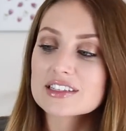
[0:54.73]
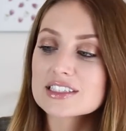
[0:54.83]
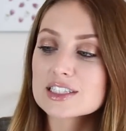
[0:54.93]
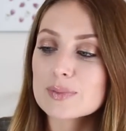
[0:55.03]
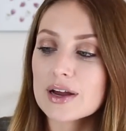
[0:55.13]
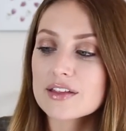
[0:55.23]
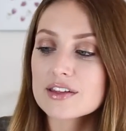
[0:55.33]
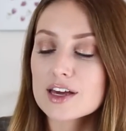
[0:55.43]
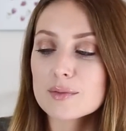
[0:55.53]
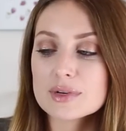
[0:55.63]
This is by
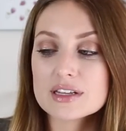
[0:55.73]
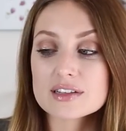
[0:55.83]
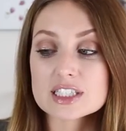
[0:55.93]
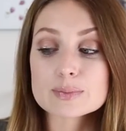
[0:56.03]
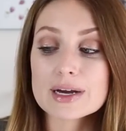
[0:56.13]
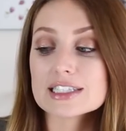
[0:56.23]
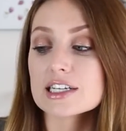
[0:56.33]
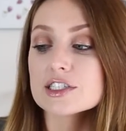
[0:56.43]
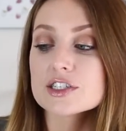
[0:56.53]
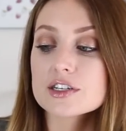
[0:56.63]
the company The Spice
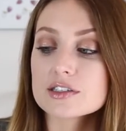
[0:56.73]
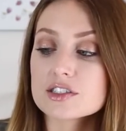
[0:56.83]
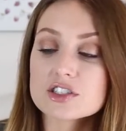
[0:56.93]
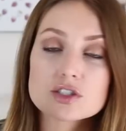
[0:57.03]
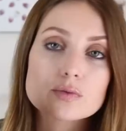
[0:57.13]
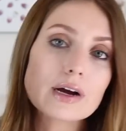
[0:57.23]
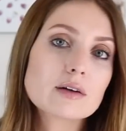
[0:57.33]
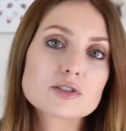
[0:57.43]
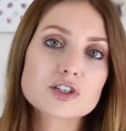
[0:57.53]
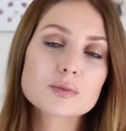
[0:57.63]
Hunter. This is just
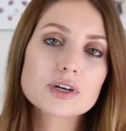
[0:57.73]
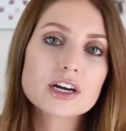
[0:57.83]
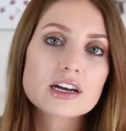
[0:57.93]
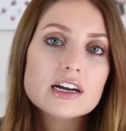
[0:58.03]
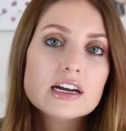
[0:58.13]
ground turmeric.